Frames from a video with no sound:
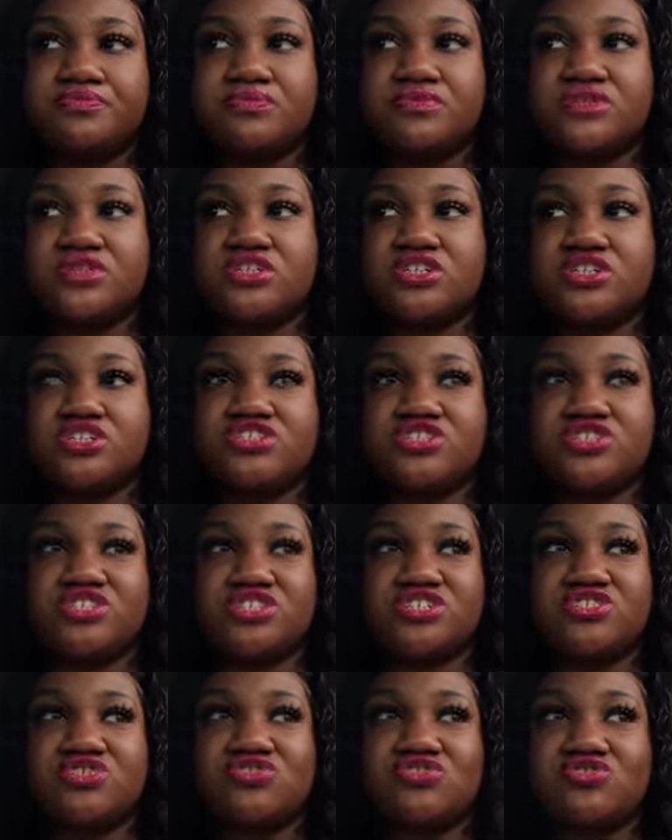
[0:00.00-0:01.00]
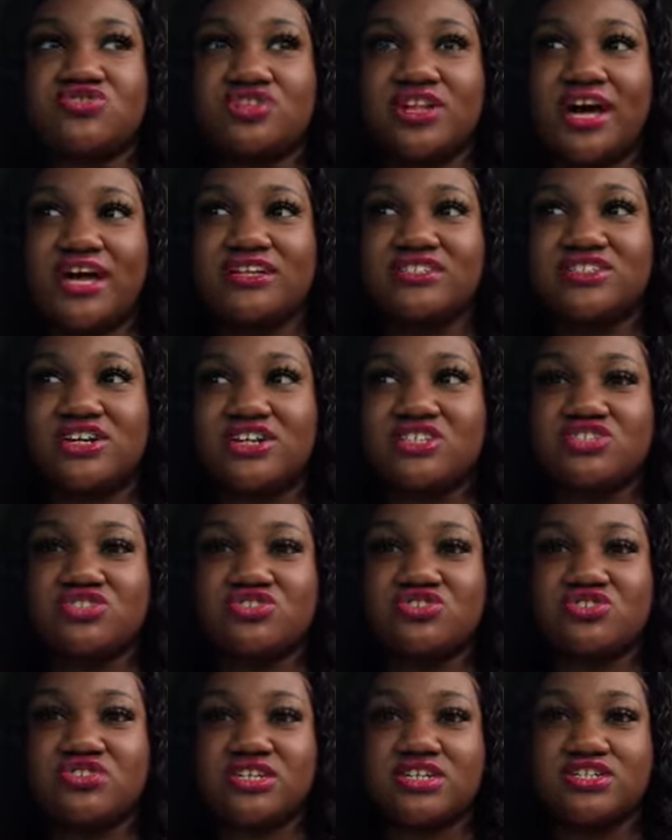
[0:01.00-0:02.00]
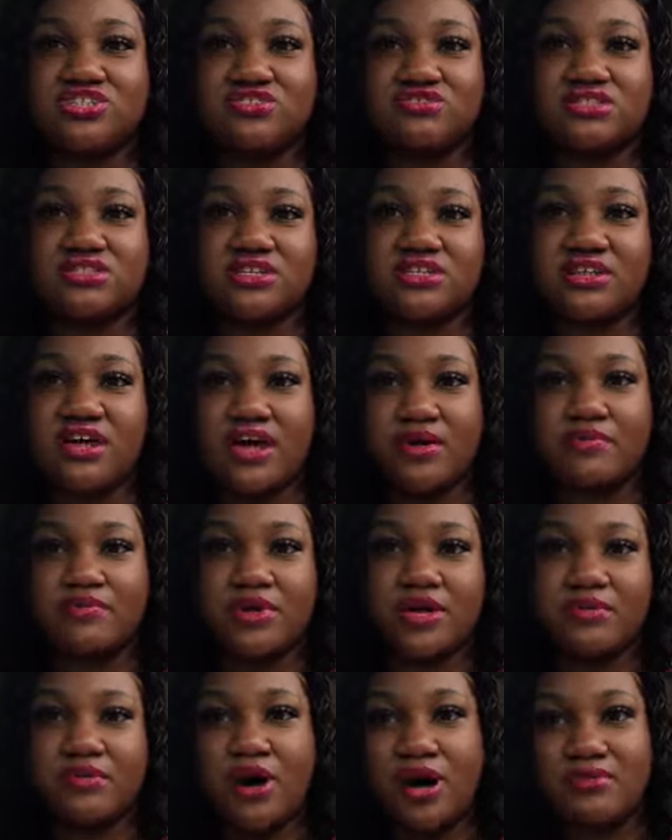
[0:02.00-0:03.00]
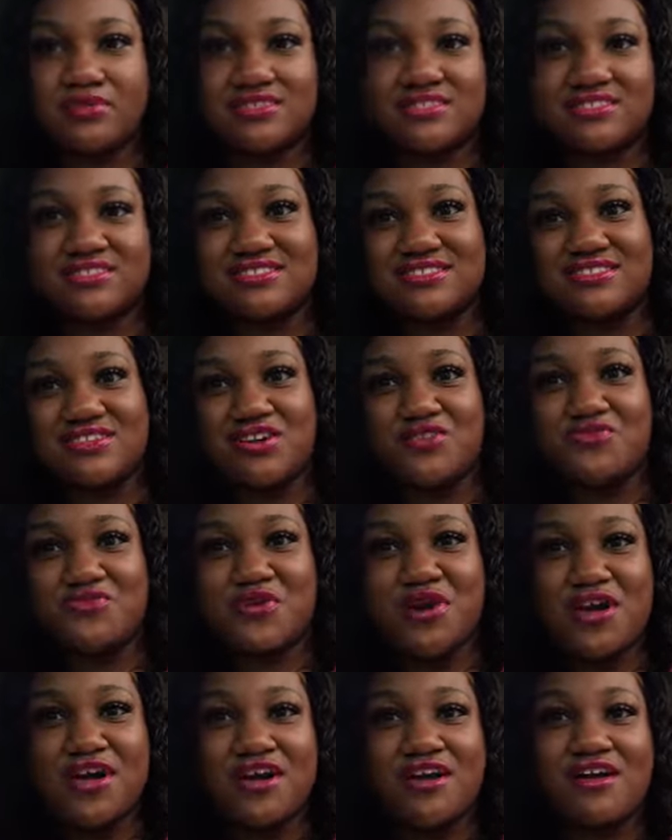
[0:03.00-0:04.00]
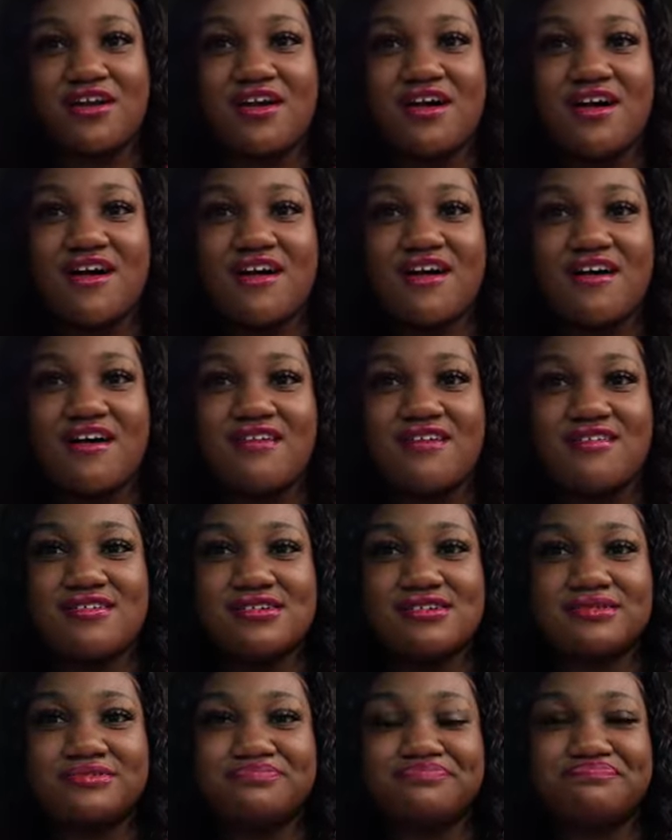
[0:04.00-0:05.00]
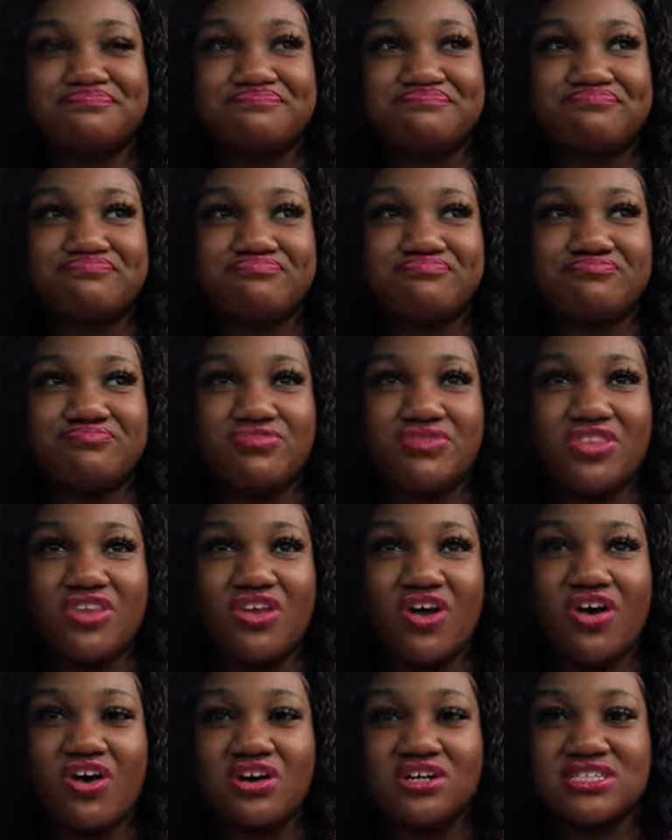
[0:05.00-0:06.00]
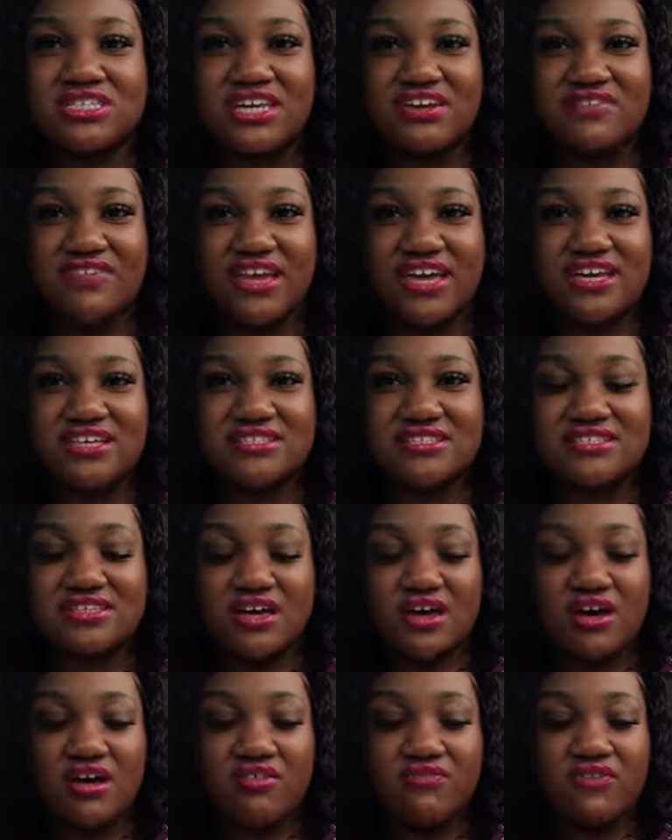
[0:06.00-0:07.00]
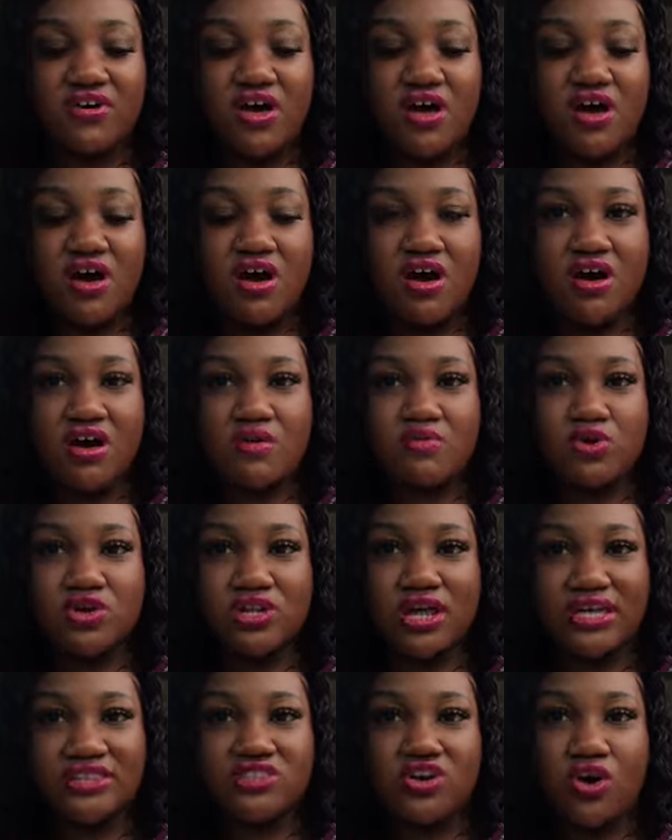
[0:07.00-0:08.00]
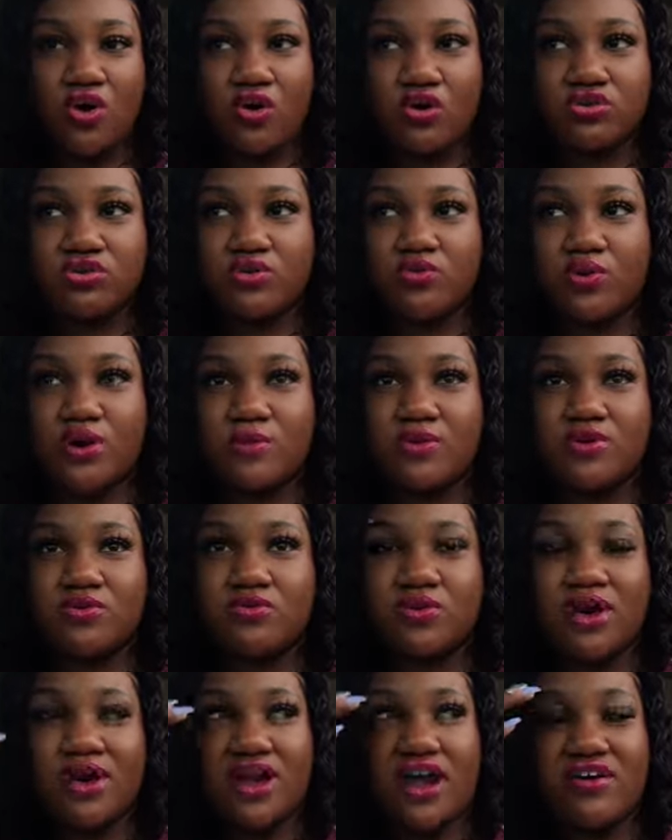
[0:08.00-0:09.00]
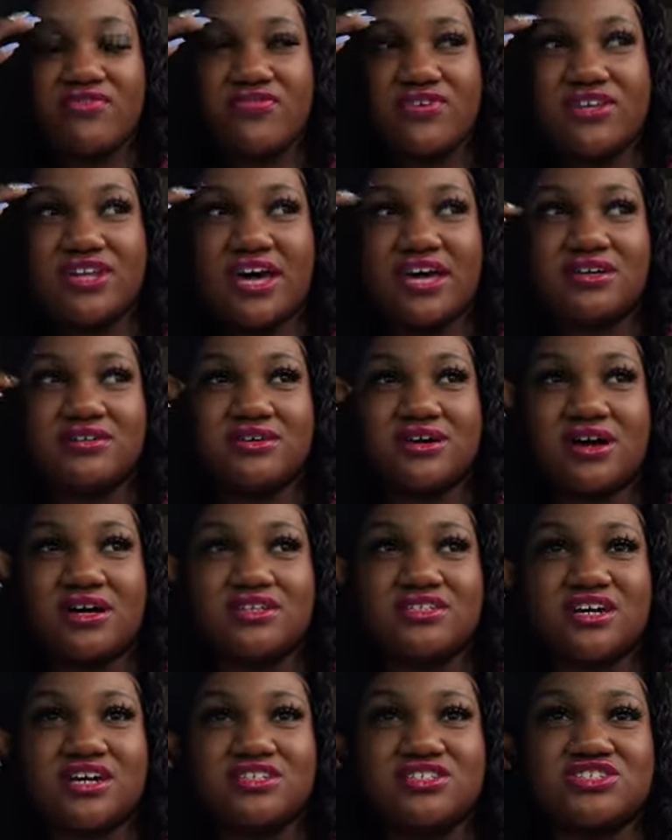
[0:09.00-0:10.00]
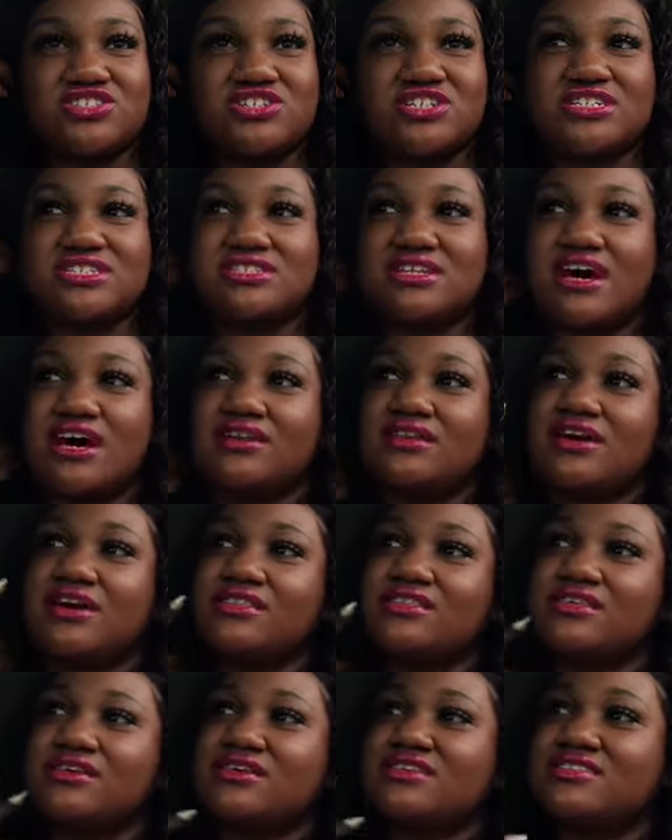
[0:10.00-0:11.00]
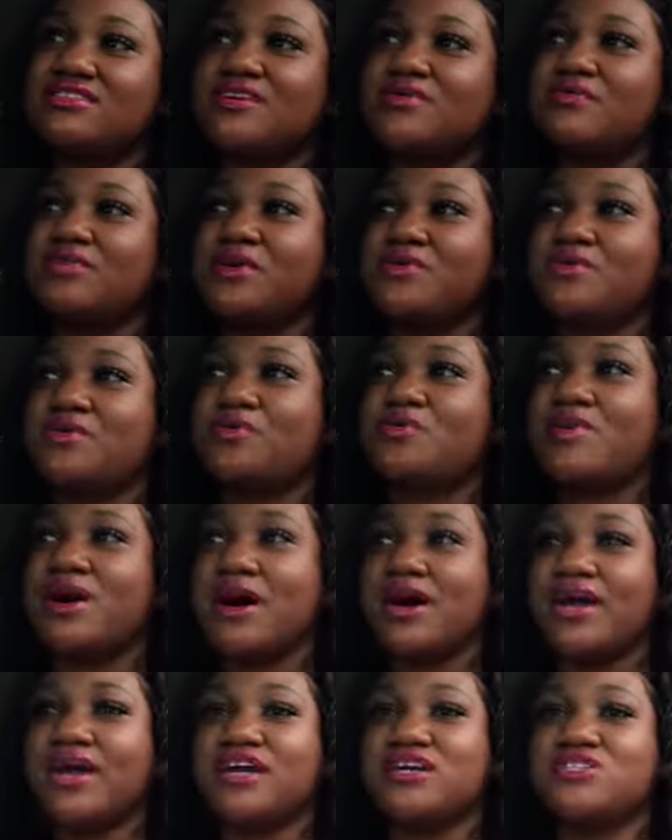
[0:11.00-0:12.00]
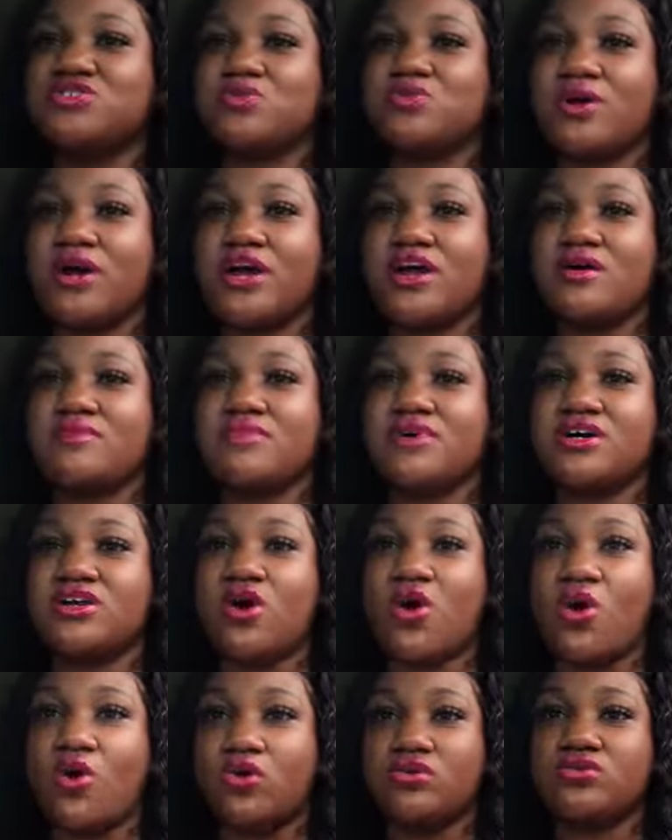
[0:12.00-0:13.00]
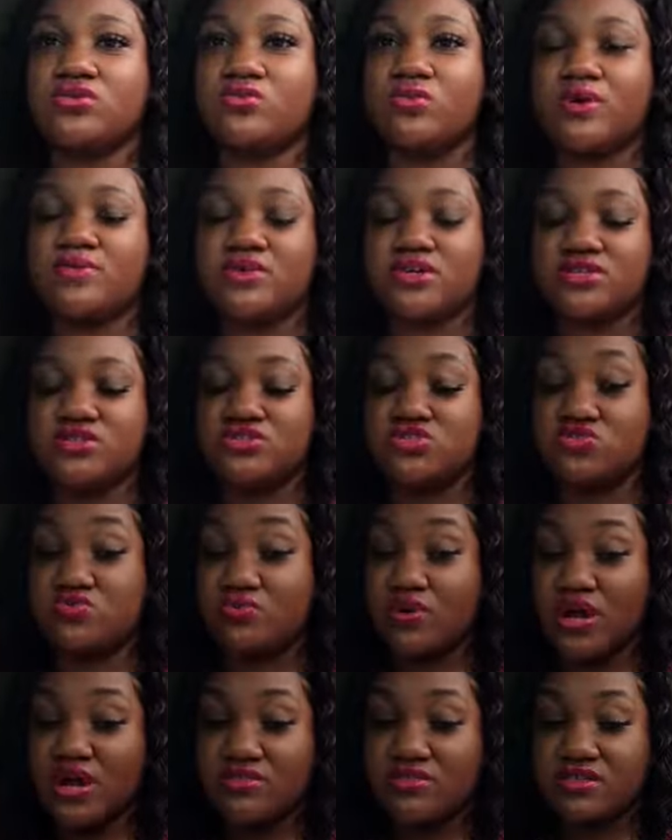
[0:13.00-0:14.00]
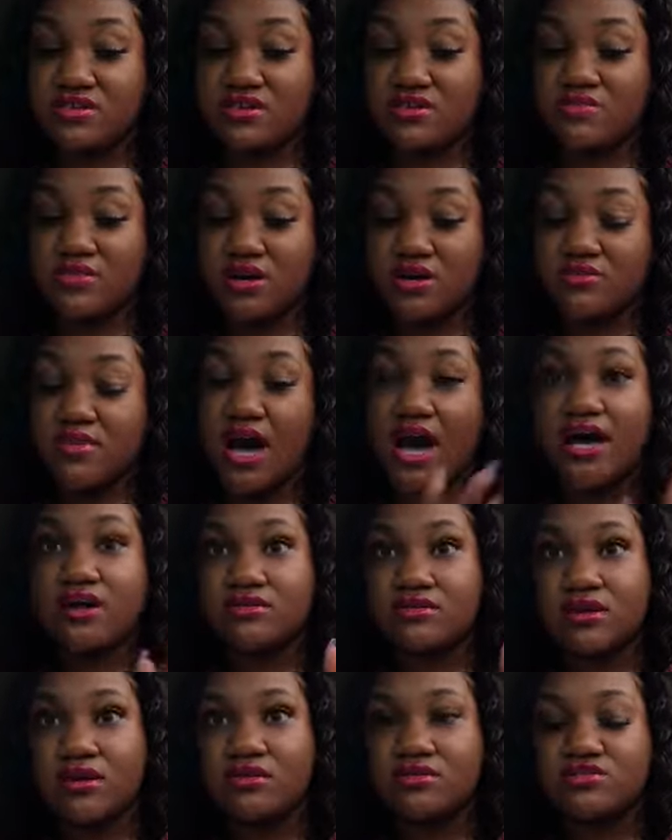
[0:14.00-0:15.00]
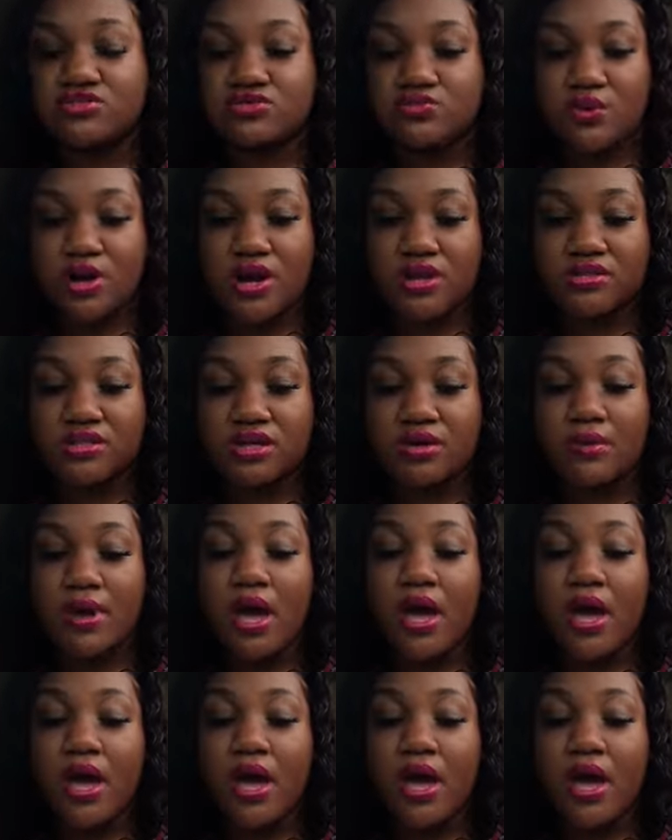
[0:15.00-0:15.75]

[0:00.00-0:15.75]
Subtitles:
the traditional like dusters that you see like big mamas and stuff wear on TV and stuff. Or like the older women wear. I feel like a duster is not nothing that people my age wear, but older women do wear them. I don't know who's wearing them,